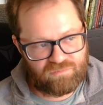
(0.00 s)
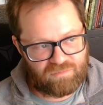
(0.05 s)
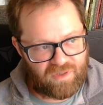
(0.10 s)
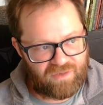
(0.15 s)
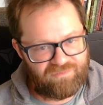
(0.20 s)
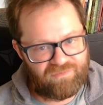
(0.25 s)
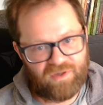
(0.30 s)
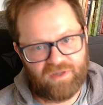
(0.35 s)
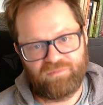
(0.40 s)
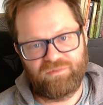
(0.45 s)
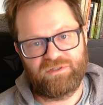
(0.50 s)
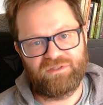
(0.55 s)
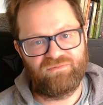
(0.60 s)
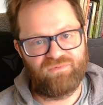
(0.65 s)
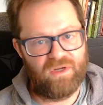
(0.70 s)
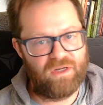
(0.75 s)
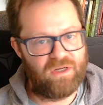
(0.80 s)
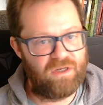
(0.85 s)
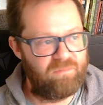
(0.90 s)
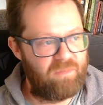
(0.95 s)
My family is
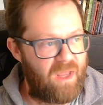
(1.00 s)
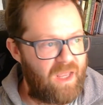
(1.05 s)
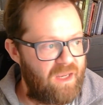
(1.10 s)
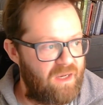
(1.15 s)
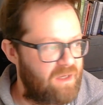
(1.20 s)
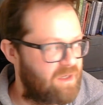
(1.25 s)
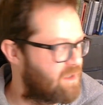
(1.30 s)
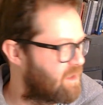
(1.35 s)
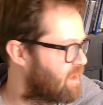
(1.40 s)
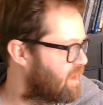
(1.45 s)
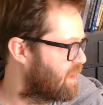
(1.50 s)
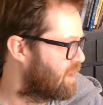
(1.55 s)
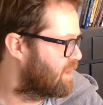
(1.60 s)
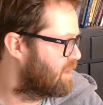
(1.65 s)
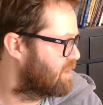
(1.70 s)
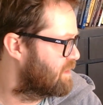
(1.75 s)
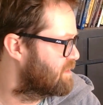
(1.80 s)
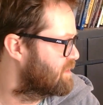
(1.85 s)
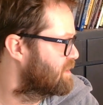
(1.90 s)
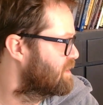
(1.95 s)
very MAGA
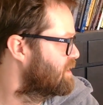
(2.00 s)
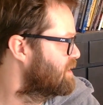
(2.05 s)
and